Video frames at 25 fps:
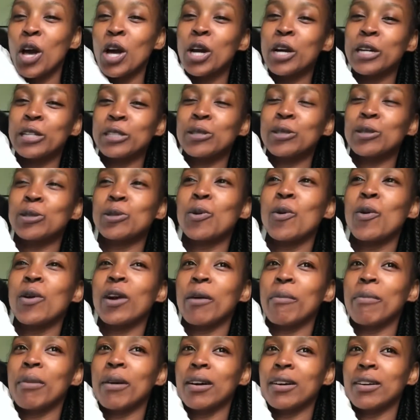to talk
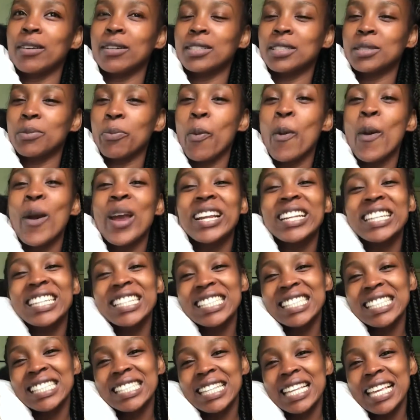about
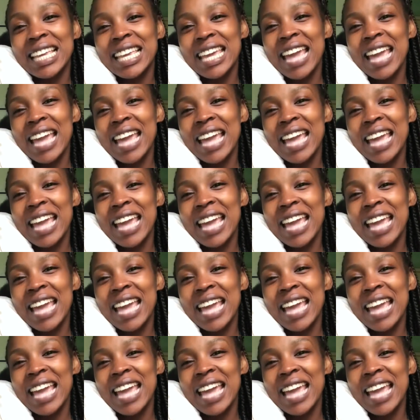pregnancy